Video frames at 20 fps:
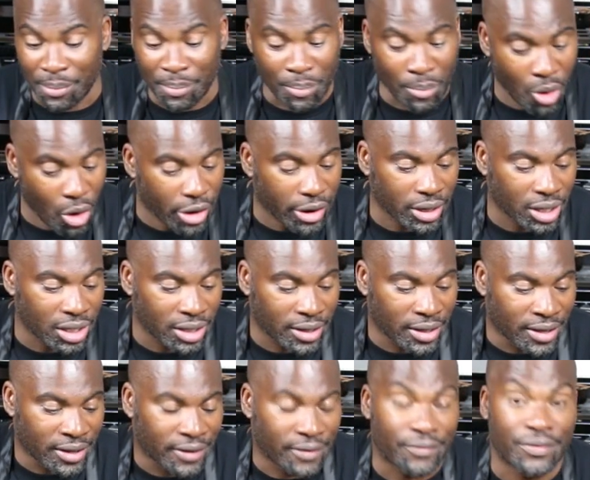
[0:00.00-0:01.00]
Mark,
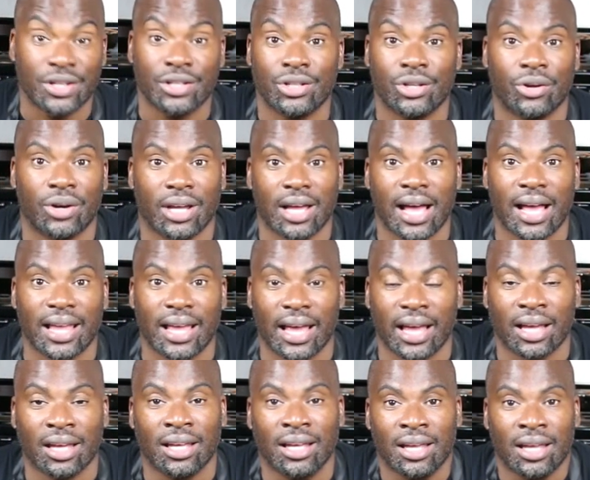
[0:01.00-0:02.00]
fishing on a
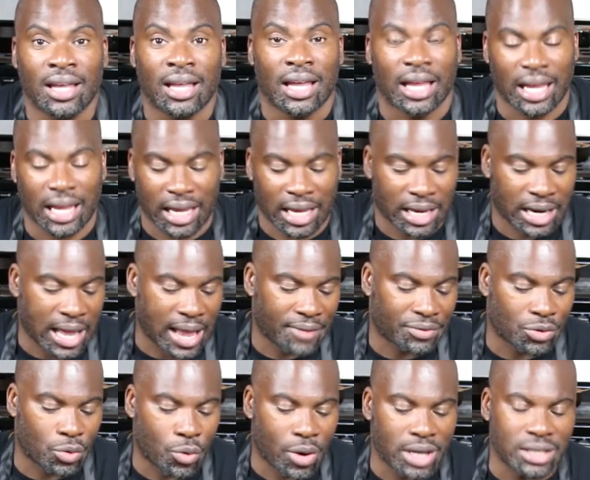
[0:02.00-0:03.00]
kayak, and
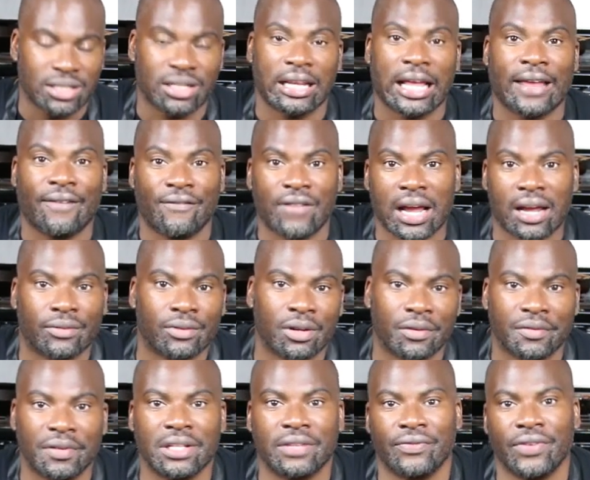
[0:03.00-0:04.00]
after watching like
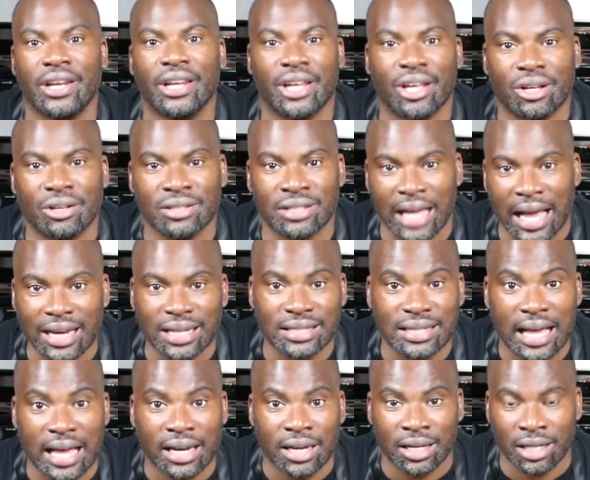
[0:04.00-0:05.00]
500 of his videos, I
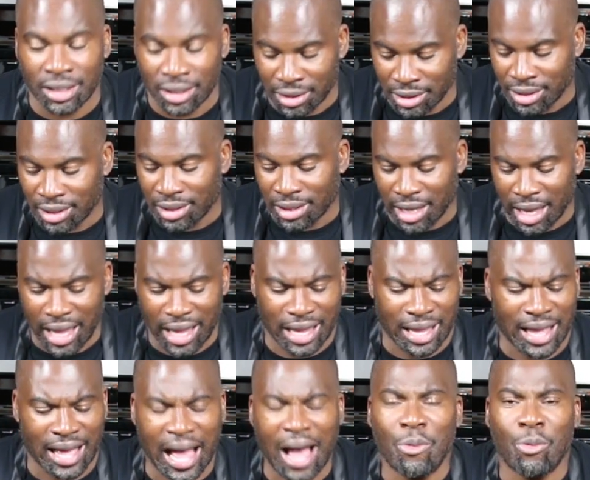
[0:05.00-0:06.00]
decided,
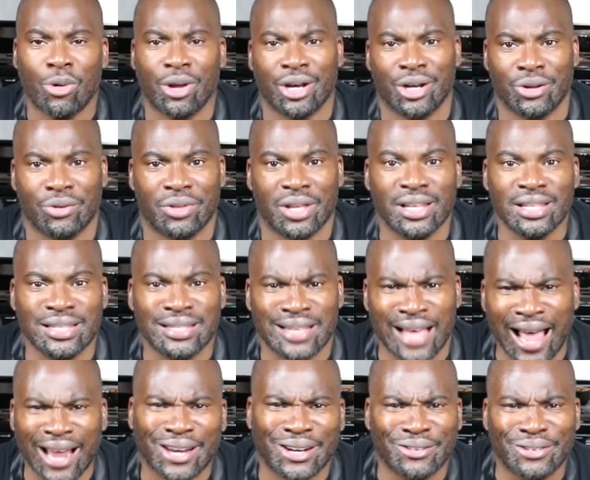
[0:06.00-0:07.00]
hey, I want to do this.
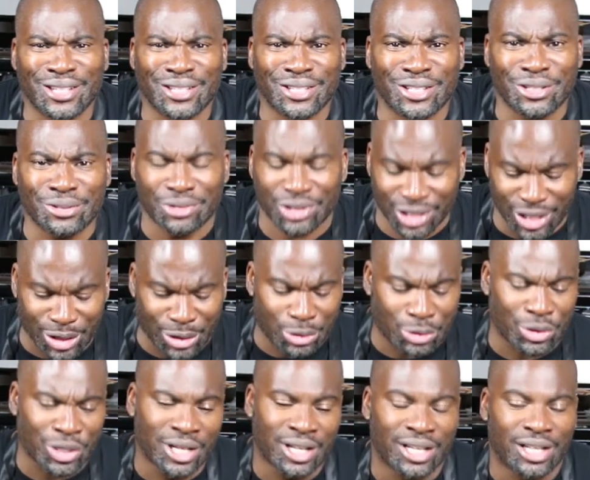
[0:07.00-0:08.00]
I can do this too.
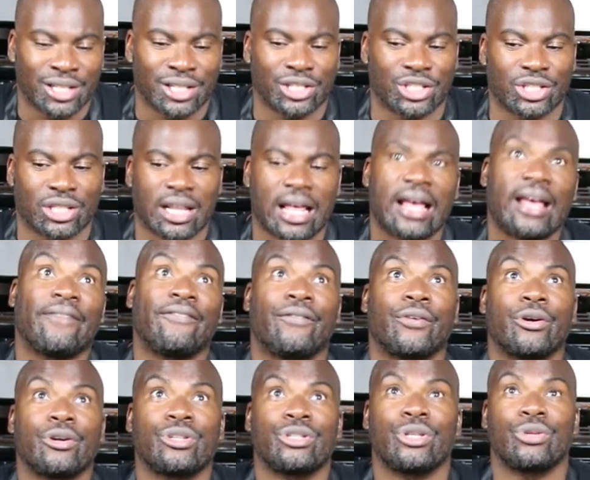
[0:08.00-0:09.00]
So July
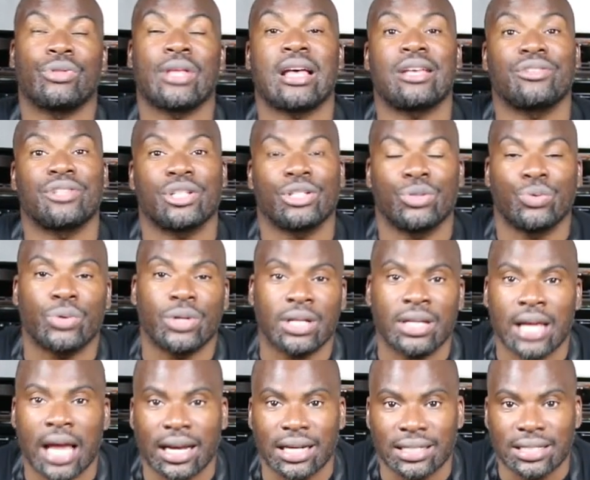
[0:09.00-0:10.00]
1st,
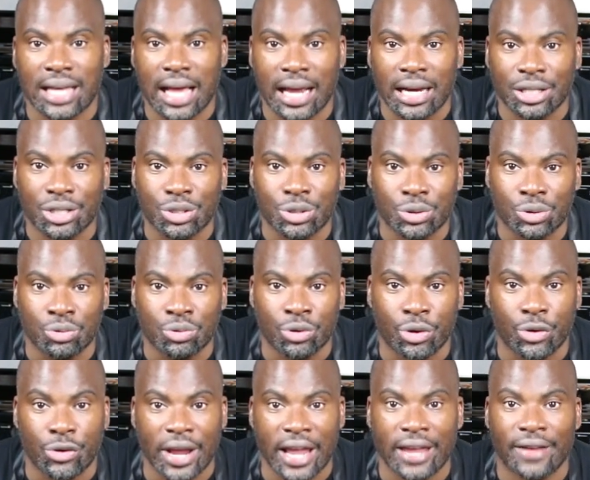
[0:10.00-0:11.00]
2020, I decided to
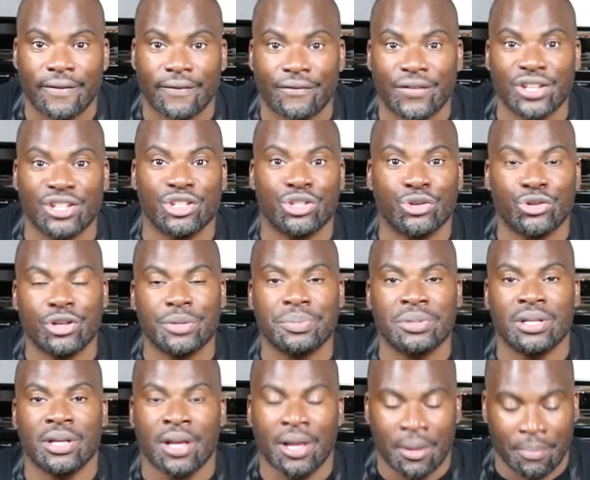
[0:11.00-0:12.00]
create fishing
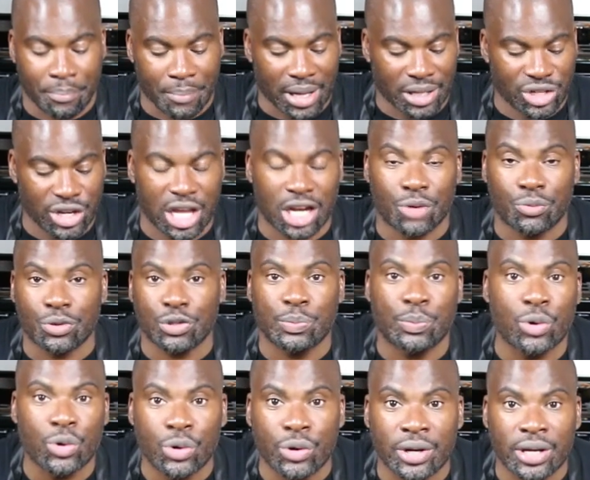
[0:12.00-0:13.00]
trips. My channel was
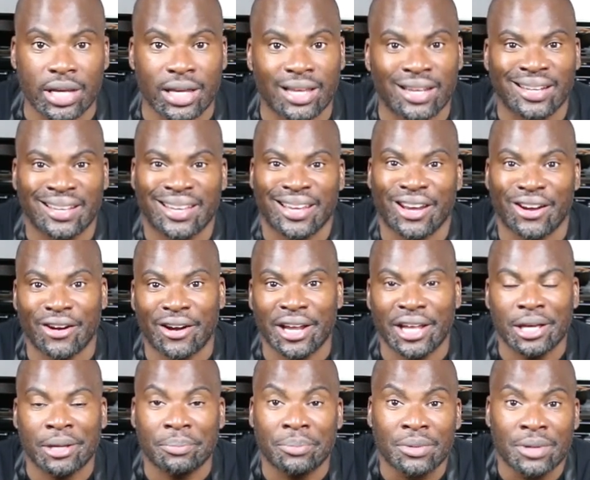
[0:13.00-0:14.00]
born, and here I
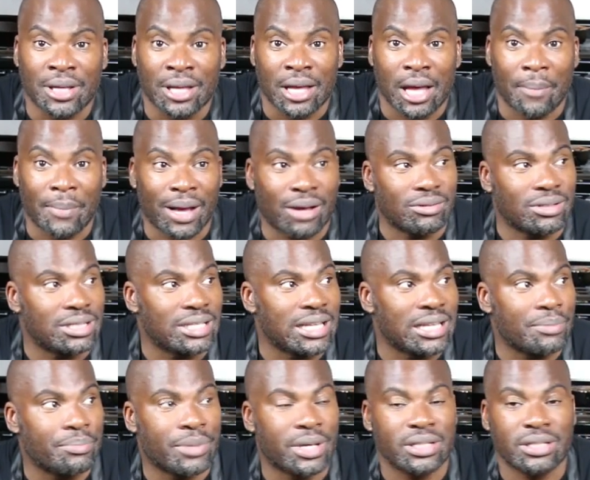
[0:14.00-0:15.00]
am, about
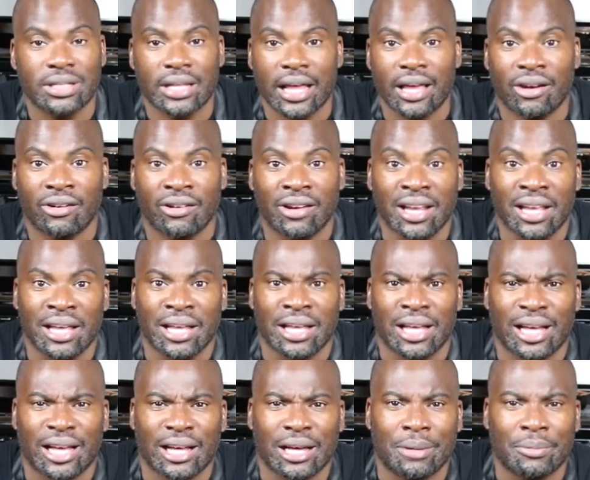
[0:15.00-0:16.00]
10 months later.
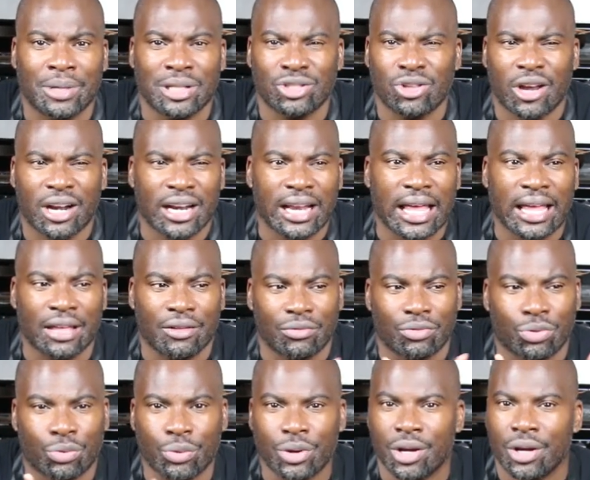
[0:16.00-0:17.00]
I started
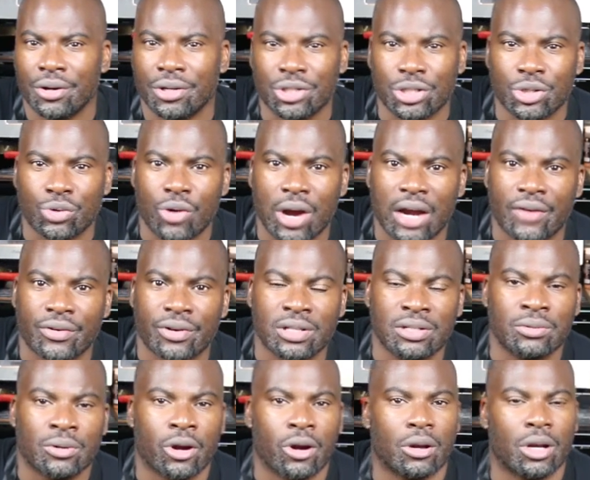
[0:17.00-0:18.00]
like 300
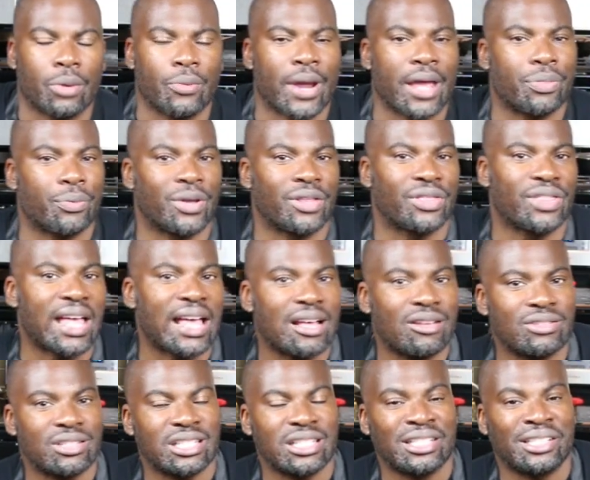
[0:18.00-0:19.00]
subscribers, currently we're at
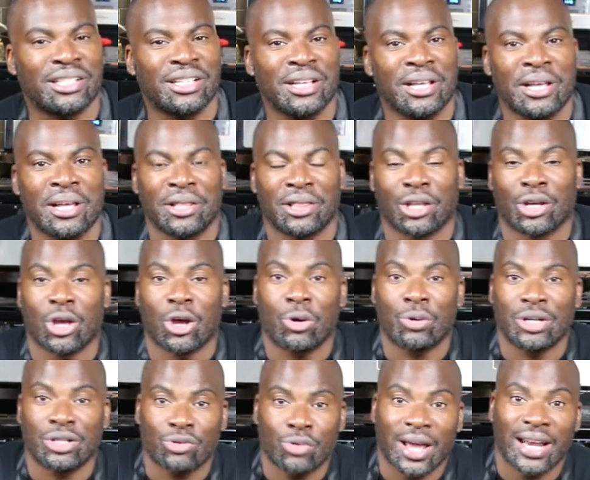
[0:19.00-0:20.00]
3,000. The
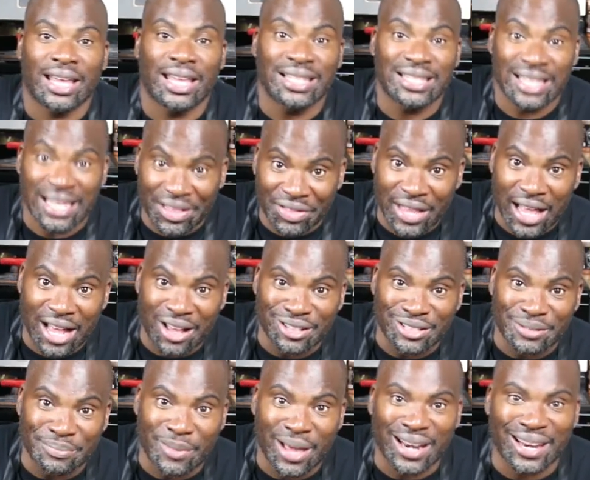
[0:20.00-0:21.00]
goal is to try to get
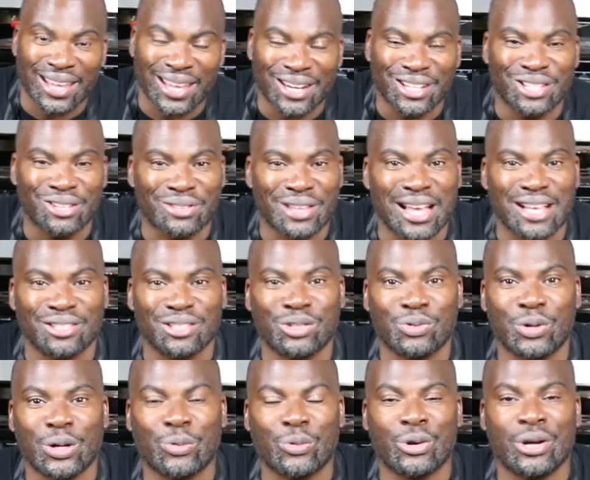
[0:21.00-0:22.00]
10,000 by the end of
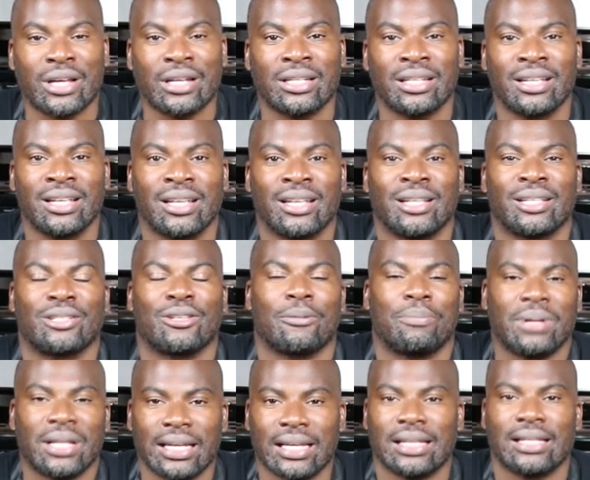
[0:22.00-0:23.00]
2021. So
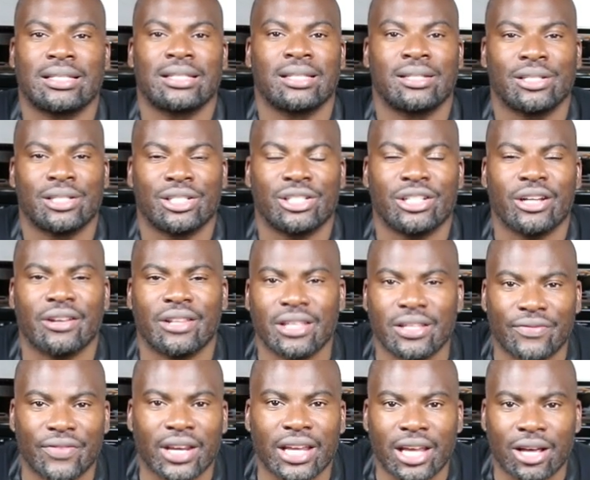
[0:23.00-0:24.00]
please share
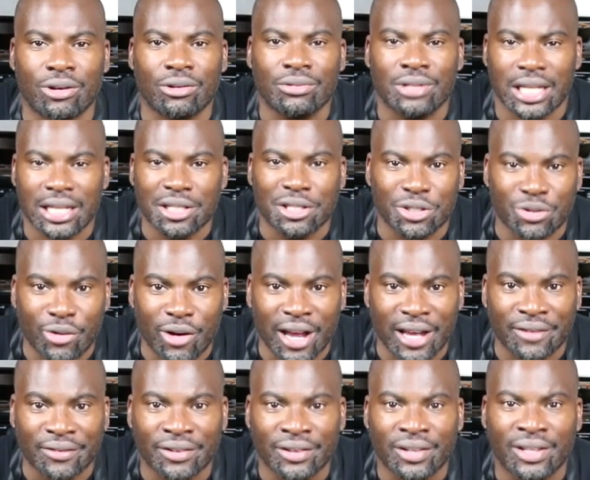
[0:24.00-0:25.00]
this video and
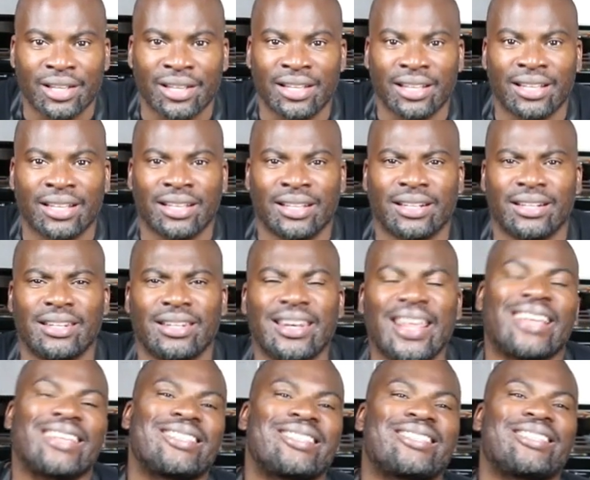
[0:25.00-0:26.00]
subscribe.
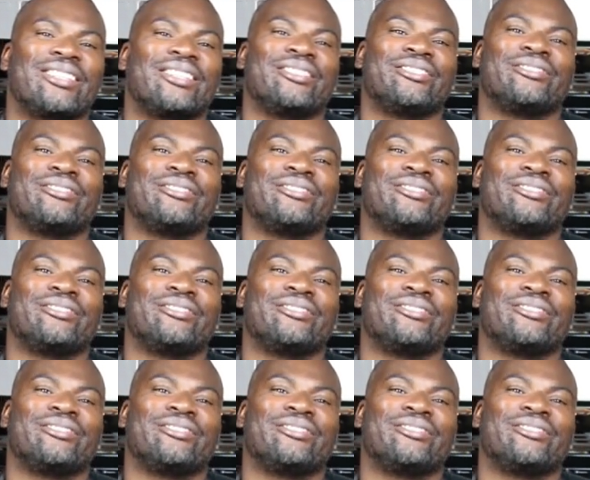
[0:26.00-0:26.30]
Next.